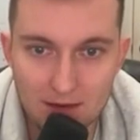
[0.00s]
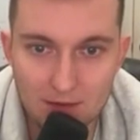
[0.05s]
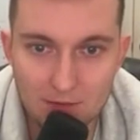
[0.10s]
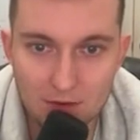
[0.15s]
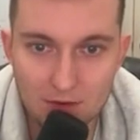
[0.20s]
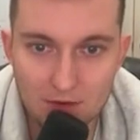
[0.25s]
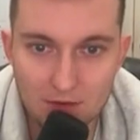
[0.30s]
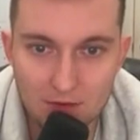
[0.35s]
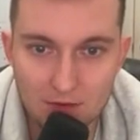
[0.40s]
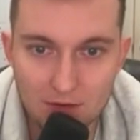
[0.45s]

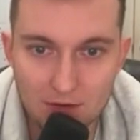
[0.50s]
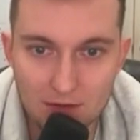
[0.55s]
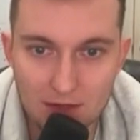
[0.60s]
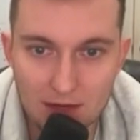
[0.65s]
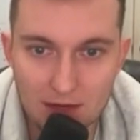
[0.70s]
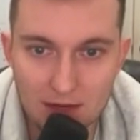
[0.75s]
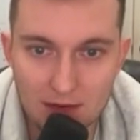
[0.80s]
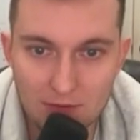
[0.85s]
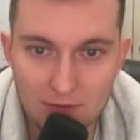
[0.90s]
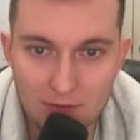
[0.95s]
perfect.
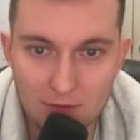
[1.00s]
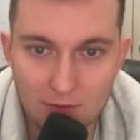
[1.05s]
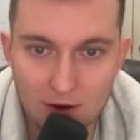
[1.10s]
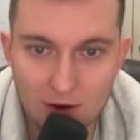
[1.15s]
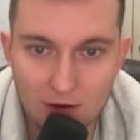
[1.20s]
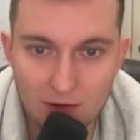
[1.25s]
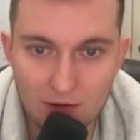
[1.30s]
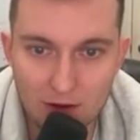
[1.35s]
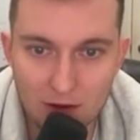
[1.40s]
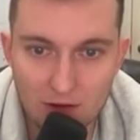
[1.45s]
And then we're
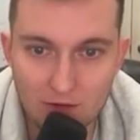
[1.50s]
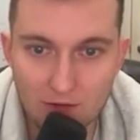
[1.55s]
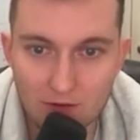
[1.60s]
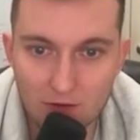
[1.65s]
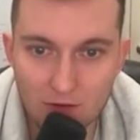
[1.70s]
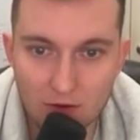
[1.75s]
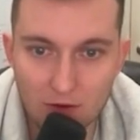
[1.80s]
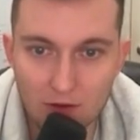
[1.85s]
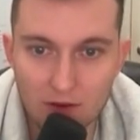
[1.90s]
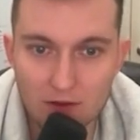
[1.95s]
modeling off of
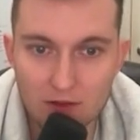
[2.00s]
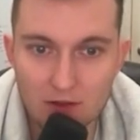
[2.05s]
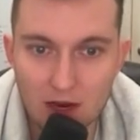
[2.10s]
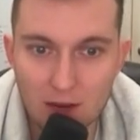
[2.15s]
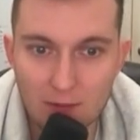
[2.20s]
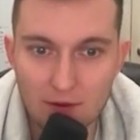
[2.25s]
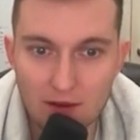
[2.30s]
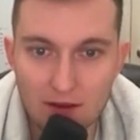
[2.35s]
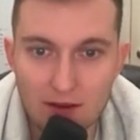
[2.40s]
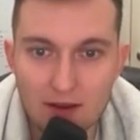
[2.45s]
all this
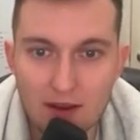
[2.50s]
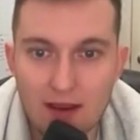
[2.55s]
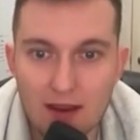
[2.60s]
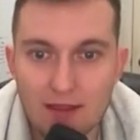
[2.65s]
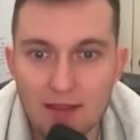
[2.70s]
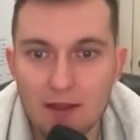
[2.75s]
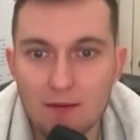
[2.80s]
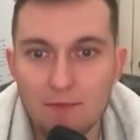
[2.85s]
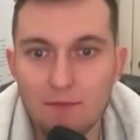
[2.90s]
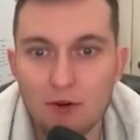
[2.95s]
copy and
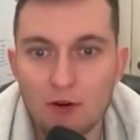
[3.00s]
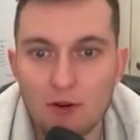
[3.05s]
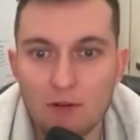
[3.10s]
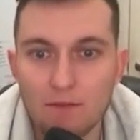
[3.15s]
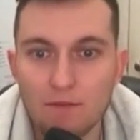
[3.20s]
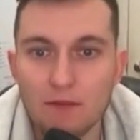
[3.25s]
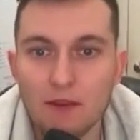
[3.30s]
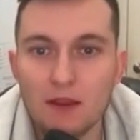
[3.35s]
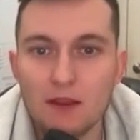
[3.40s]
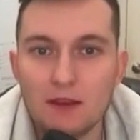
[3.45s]
then boom.
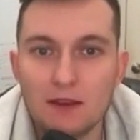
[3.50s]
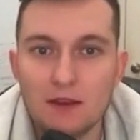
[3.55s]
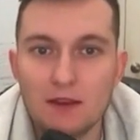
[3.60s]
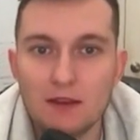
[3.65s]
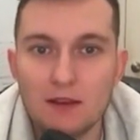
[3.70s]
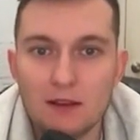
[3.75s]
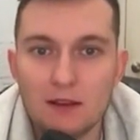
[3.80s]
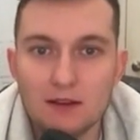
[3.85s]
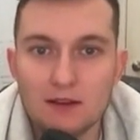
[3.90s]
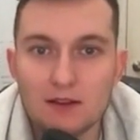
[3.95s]

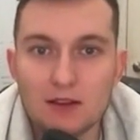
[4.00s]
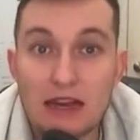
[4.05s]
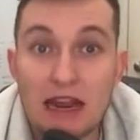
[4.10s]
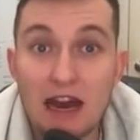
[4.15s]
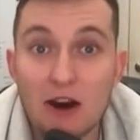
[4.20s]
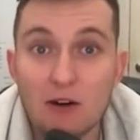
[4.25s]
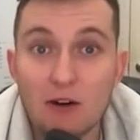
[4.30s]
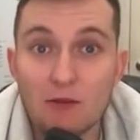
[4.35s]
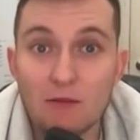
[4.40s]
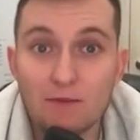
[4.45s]
So
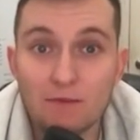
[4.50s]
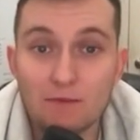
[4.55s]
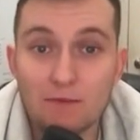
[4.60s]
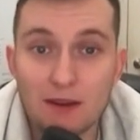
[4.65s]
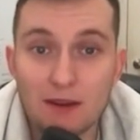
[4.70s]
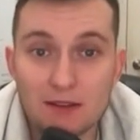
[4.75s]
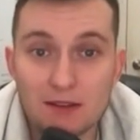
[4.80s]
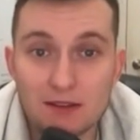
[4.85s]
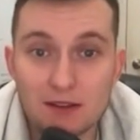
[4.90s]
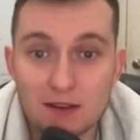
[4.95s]
now
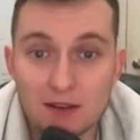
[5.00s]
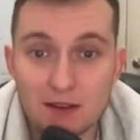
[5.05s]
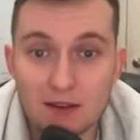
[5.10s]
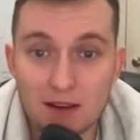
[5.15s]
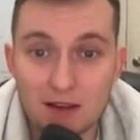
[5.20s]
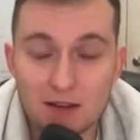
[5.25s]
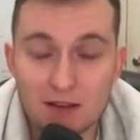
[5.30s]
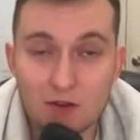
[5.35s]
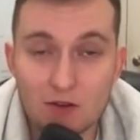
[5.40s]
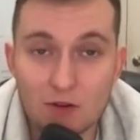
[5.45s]
basically
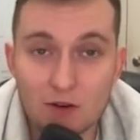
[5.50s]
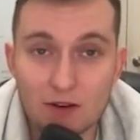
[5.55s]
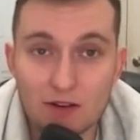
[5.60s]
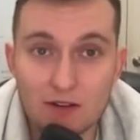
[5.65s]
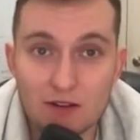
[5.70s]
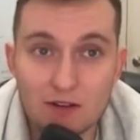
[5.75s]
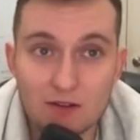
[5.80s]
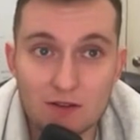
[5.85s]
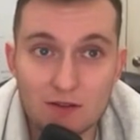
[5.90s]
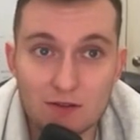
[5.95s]
it's going
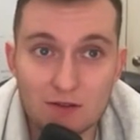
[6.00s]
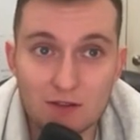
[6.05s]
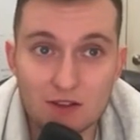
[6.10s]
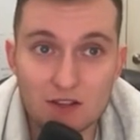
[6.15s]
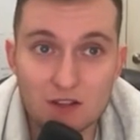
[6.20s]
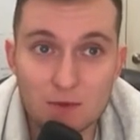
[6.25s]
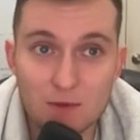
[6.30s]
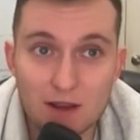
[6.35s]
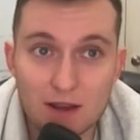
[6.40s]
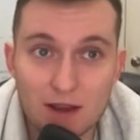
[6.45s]
to
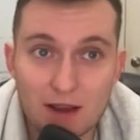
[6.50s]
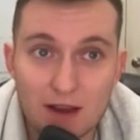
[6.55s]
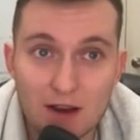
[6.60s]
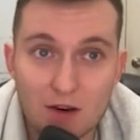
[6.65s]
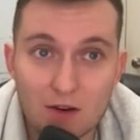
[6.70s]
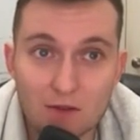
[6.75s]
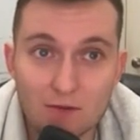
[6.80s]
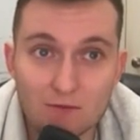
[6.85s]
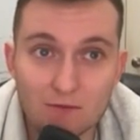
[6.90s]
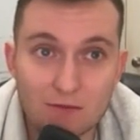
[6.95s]
spit
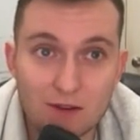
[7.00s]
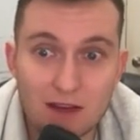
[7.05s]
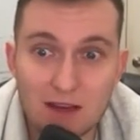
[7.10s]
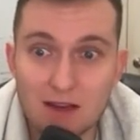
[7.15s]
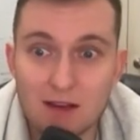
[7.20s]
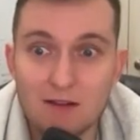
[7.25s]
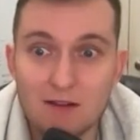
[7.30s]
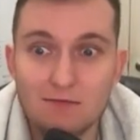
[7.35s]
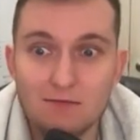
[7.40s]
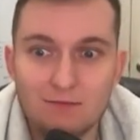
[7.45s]
out
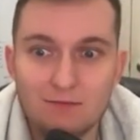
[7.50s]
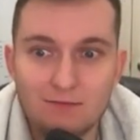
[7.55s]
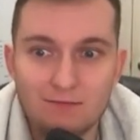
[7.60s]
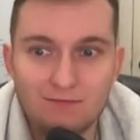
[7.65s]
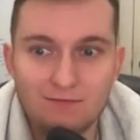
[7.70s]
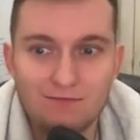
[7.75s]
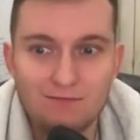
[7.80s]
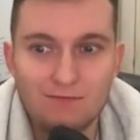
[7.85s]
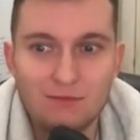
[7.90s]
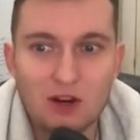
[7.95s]
in
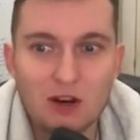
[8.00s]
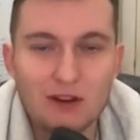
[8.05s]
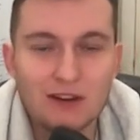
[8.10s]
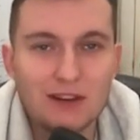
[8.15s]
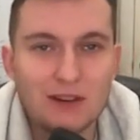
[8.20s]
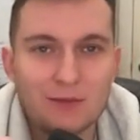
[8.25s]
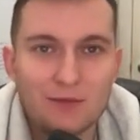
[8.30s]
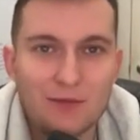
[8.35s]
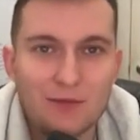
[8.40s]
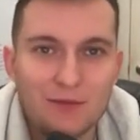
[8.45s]
targeting
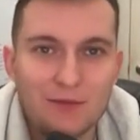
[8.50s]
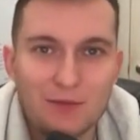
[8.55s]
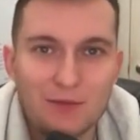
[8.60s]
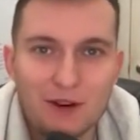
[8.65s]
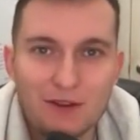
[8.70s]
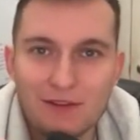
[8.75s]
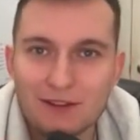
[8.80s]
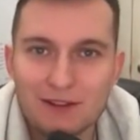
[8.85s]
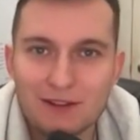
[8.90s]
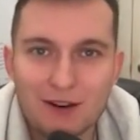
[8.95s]
the
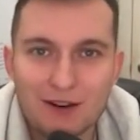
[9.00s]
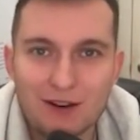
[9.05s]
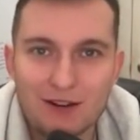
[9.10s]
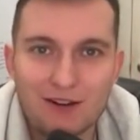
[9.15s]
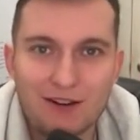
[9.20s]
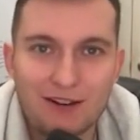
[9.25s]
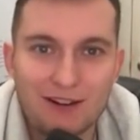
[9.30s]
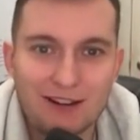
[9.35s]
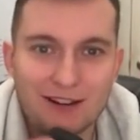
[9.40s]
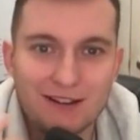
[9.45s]
perfect target
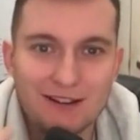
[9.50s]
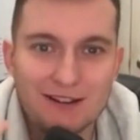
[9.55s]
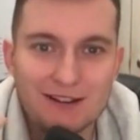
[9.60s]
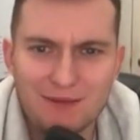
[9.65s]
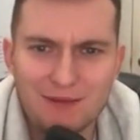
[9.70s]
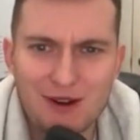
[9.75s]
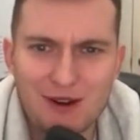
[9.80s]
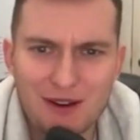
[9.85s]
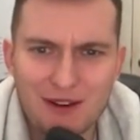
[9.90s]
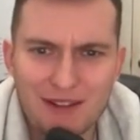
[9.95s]
audience,
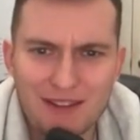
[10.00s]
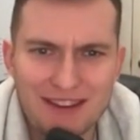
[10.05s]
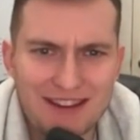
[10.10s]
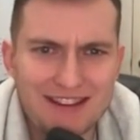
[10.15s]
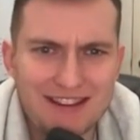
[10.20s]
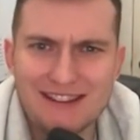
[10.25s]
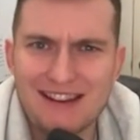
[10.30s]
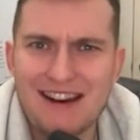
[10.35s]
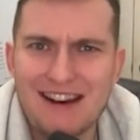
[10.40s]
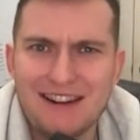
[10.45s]
talking the
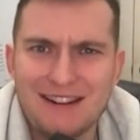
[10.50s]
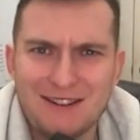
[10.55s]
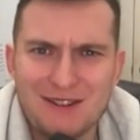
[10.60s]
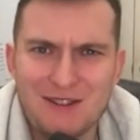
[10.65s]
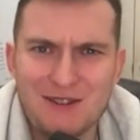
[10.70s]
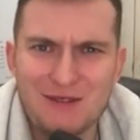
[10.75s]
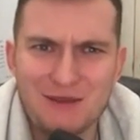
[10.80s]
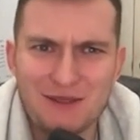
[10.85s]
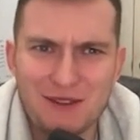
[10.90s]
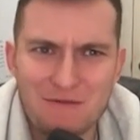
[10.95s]
exact
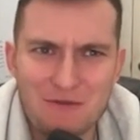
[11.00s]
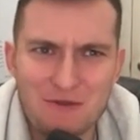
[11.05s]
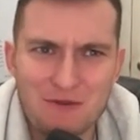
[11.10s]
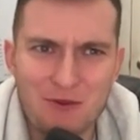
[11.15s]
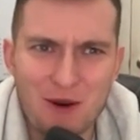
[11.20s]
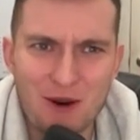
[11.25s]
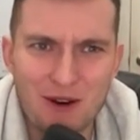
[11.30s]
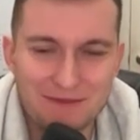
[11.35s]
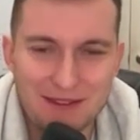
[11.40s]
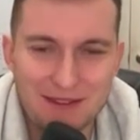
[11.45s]
tone that we
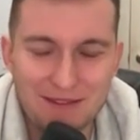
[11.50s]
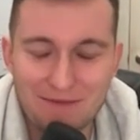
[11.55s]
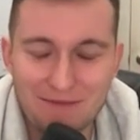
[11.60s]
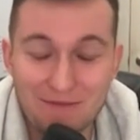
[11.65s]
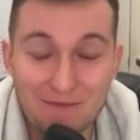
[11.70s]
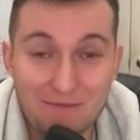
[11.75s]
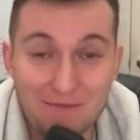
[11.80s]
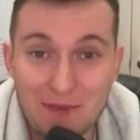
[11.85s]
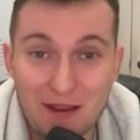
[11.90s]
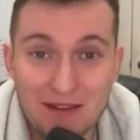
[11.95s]
want,
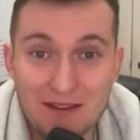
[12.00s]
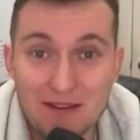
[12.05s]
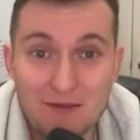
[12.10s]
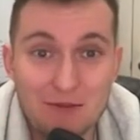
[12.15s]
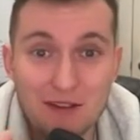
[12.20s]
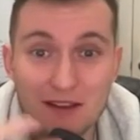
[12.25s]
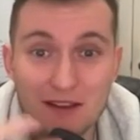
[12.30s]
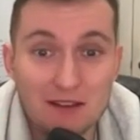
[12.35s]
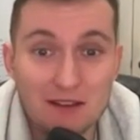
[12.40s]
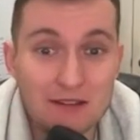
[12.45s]
basically
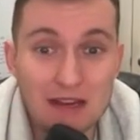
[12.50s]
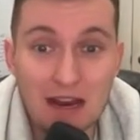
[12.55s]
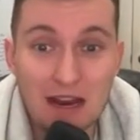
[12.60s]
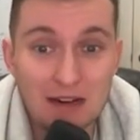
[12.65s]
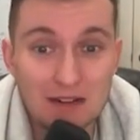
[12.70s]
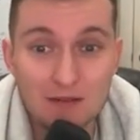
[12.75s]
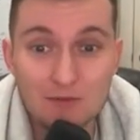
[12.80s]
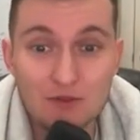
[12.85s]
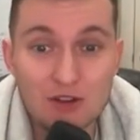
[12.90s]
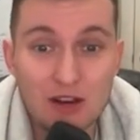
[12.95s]
with the
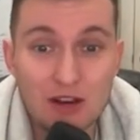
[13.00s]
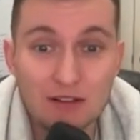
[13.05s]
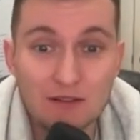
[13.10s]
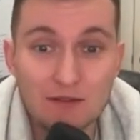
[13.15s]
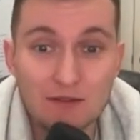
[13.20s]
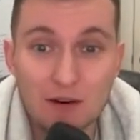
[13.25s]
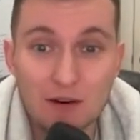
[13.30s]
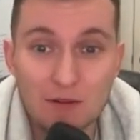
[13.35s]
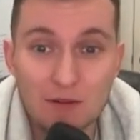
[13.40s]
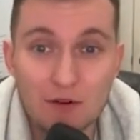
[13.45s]
exact objective
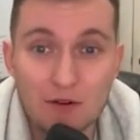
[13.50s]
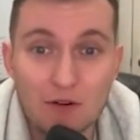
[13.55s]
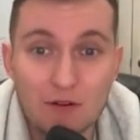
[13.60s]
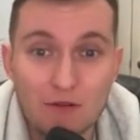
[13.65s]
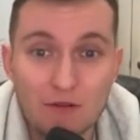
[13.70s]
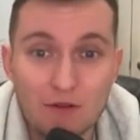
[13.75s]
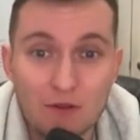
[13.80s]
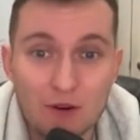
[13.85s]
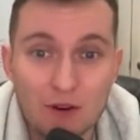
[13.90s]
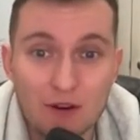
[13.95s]
that we're going
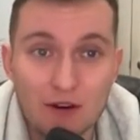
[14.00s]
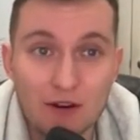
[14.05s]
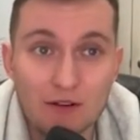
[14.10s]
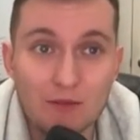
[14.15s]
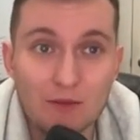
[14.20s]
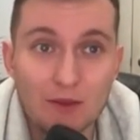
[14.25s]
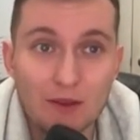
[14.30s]
for here.